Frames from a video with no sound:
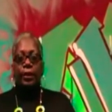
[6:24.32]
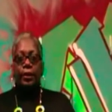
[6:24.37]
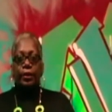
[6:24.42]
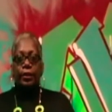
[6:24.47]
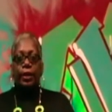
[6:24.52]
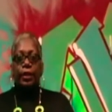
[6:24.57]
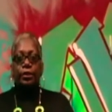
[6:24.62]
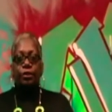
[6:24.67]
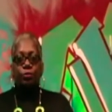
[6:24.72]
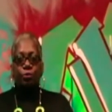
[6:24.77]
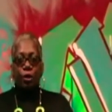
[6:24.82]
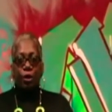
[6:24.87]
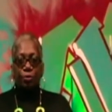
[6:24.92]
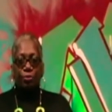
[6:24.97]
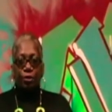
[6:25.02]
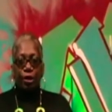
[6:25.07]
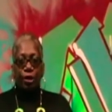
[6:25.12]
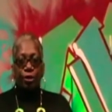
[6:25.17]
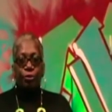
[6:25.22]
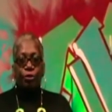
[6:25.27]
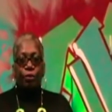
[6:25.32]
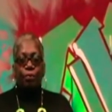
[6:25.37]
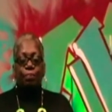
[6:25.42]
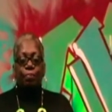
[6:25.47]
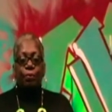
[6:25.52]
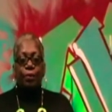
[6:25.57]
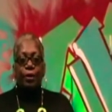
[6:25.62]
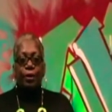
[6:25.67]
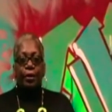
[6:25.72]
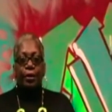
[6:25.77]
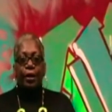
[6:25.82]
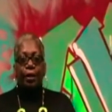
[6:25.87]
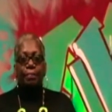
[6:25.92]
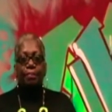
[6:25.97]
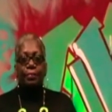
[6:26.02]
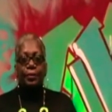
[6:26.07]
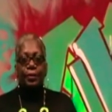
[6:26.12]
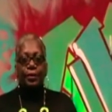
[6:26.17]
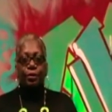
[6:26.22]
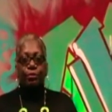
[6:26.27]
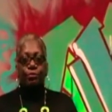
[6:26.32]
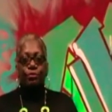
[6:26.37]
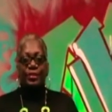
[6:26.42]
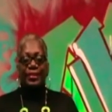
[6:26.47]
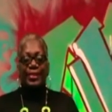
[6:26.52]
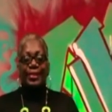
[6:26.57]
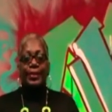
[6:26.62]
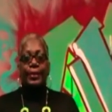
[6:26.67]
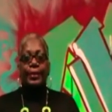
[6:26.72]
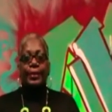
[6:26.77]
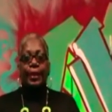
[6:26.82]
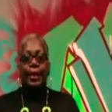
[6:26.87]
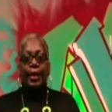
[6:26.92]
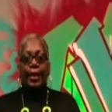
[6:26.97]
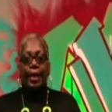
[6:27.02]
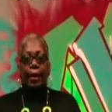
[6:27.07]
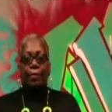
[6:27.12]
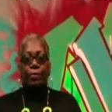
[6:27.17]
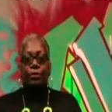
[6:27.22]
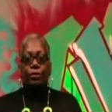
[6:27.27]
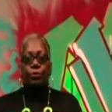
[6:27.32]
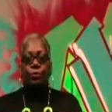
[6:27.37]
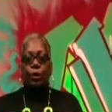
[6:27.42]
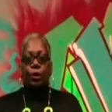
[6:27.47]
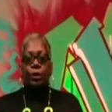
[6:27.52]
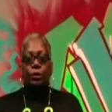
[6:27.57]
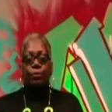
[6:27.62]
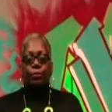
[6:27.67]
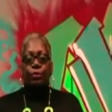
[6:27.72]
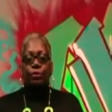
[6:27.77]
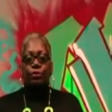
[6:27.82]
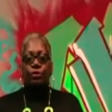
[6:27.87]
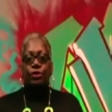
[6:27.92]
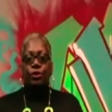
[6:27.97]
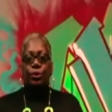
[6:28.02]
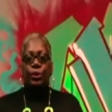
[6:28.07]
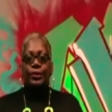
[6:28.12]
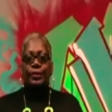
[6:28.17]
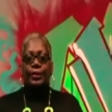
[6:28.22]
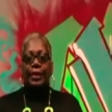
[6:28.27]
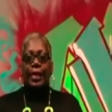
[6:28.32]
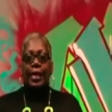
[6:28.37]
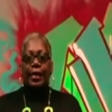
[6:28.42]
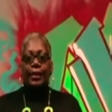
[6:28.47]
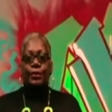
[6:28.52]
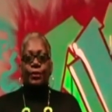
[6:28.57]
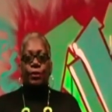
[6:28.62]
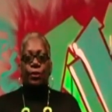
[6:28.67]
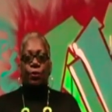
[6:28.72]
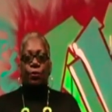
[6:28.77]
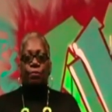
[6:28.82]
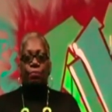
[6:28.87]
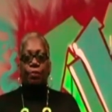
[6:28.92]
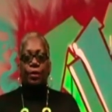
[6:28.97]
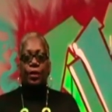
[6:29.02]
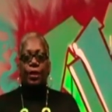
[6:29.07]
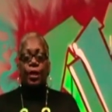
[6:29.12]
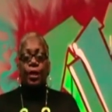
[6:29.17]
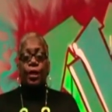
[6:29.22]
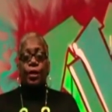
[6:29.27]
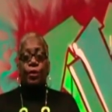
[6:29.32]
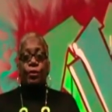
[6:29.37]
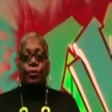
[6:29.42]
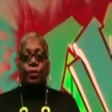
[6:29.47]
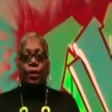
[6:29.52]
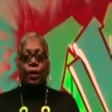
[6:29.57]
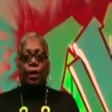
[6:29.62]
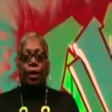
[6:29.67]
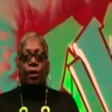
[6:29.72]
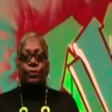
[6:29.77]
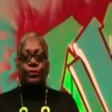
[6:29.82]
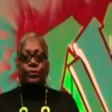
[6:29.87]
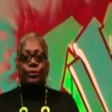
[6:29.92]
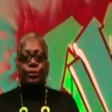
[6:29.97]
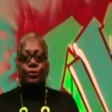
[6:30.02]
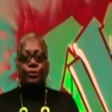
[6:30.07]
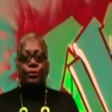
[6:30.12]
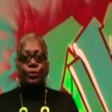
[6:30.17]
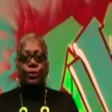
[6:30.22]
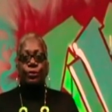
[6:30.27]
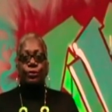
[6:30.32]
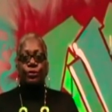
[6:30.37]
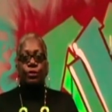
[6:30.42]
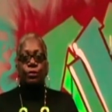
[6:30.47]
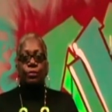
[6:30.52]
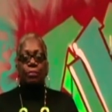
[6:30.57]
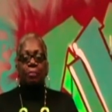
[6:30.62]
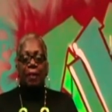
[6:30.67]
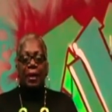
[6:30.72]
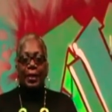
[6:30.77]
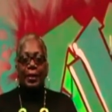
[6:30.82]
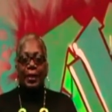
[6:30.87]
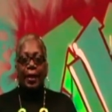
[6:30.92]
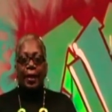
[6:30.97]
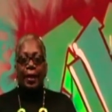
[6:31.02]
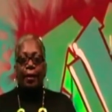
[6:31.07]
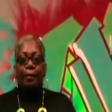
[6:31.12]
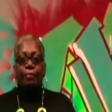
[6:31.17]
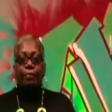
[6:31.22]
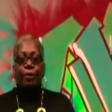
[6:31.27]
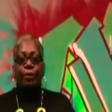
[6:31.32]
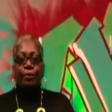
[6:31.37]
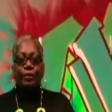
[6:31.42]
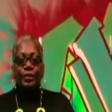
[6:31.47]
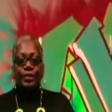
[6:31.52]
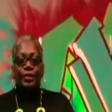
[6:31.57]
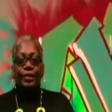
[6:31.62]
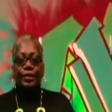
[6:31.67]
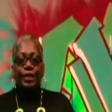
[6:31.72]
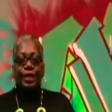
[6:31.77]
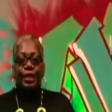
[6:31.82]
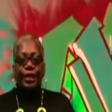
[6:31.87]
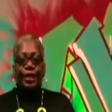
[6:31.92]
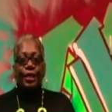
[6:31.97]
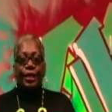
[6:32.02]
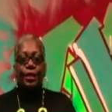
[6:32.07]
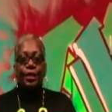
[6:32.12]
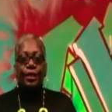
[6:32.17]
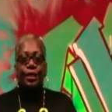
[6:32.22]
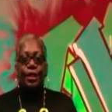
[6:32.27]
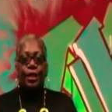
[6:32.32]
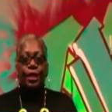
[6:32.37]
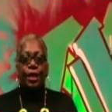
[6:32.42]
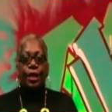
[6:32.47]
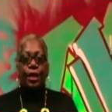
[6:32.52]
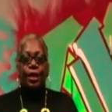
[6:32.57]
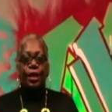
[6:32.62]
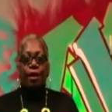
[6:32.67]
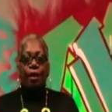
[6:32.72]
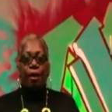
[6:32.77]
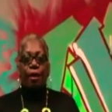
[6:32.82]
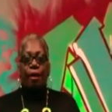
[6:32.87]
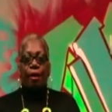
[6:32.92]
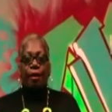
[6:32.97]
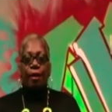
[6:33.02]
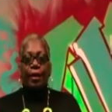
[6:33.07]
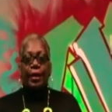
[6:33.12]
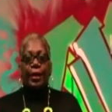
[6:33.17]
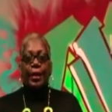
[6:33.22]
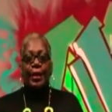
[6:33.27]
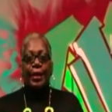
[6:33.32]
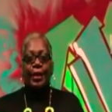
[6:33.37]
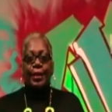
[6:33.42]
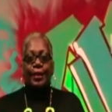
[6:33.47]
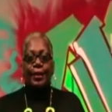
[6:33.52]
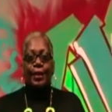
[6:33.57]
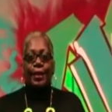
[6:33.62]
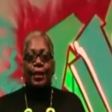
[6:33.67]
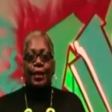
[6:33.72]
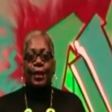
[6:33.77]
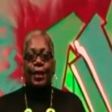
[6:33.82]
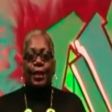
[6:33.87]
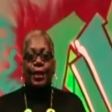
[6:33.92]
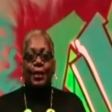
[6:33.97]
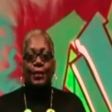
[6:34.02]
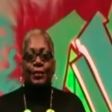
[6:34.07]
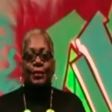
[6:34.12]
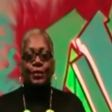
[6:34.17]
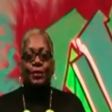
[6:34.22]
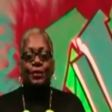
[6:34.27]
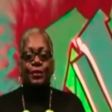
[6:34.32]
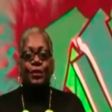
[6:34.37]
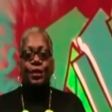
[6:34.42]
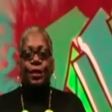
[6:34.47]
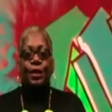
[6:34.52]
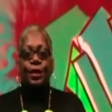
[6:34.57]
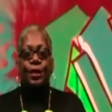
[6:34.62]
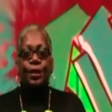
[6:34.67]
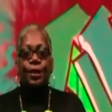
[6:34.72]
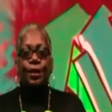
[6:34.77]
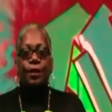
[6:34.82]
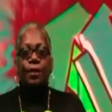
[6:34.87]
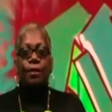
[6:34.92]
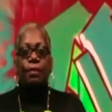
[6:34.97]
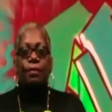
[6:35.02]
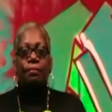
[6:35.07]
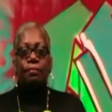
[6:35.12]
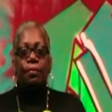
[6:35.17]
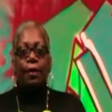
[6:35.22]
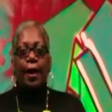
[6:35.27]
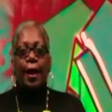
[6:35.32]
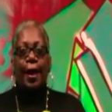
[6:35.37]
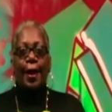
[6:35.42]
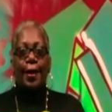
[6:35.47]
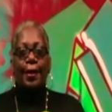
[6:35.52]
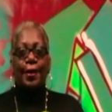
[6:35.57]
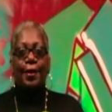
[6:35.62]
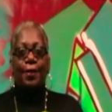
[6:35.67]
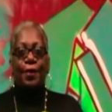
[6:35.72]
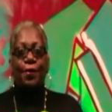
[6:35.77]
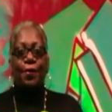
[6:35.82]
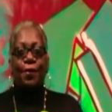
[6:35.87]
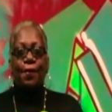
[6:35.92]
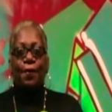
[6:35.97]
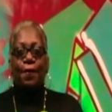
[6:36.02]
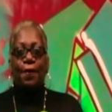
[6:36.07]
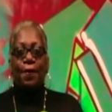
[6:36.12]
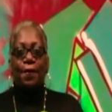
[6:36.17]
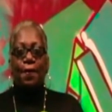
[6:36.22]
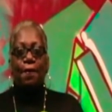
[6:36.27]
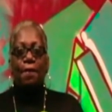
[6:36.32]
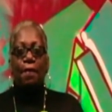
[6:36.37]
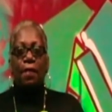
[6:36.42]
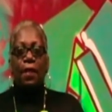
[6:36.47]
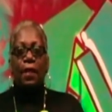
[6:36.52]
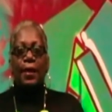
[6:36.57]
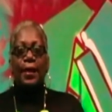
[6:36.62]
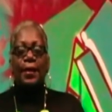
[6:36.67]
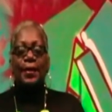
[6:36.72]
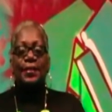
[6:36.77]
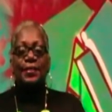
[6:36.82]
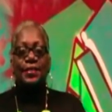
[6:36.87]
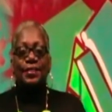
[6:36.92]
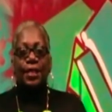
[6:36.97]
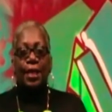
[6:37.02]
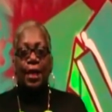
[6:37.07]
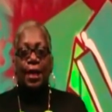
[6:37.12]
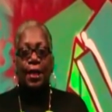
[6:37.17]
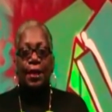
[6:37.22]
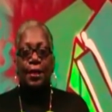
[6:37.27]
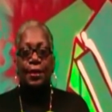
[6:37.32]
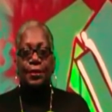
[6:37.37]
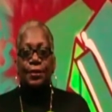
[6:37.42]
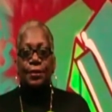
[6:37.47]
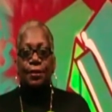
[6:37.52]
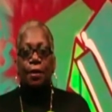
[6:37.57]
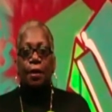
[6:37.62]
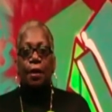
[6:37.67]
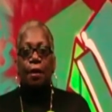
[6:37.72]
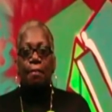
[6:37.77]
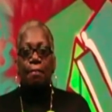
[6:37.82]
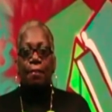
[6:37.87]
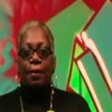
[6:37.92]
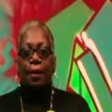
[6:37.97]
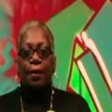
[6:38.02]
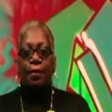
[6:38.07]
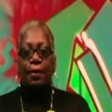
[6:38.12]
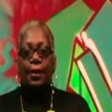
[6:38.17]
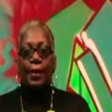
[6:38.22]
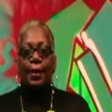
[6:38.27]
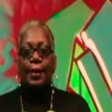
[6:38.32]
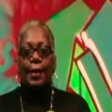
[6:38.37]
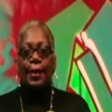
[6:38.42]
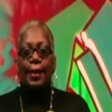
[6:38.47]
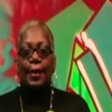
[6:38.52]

That's one way you can pull it up and you'll see again I was once pro-choice, God showed me. You can also search my name, Ernestine, E-R-N-E-S-T-I-N-E, Stand Berry.